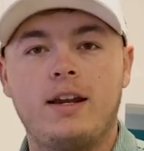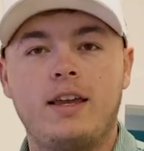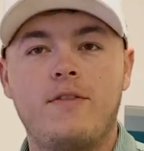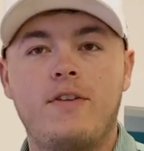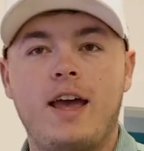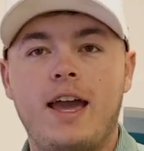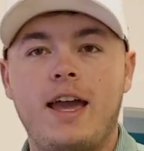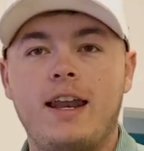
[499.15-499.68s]
I'd
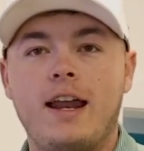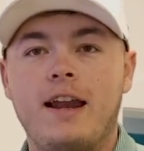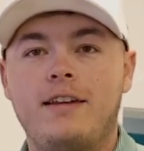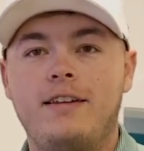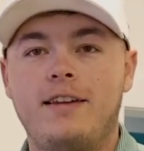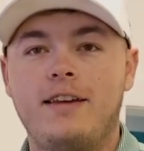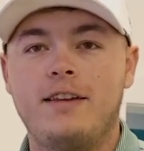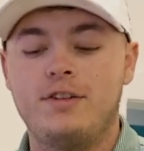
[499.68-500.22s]
give it an 8 out
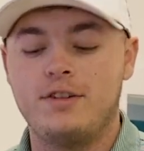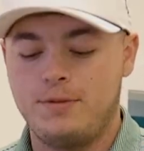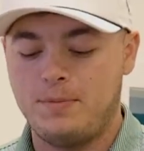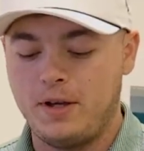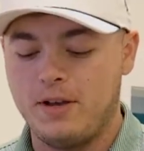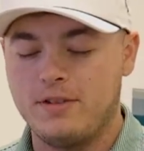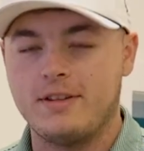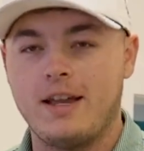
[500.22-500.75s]
of 10 just
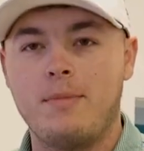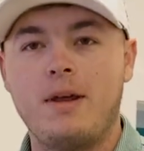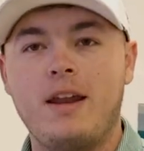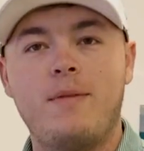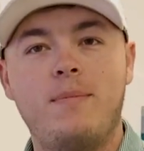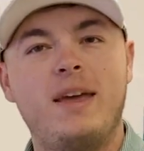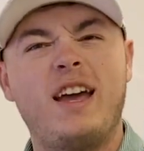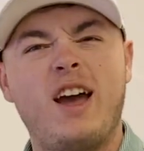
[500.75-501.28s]
because I'm
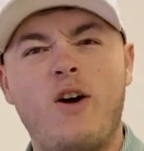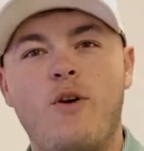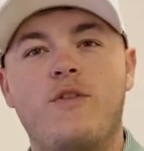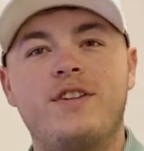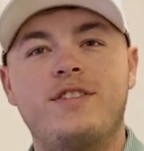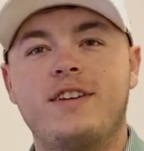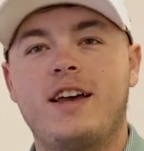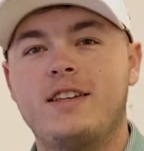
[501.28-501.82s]
not a big
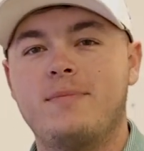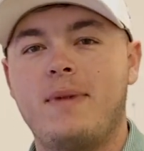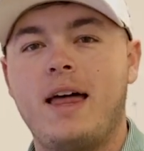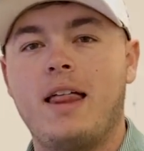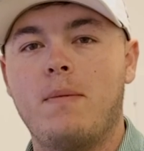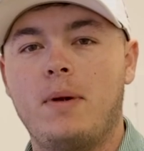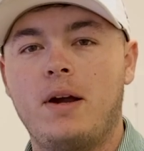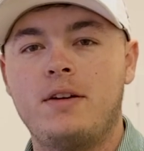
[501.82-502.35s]
oversized
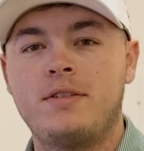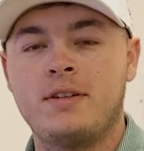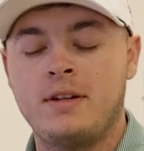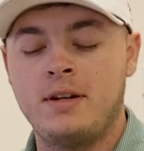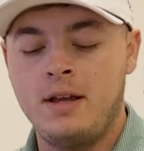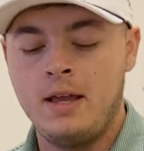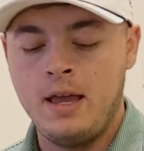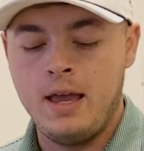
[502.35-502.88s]
mallet
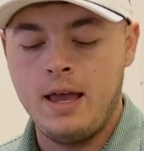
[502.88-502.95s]
person.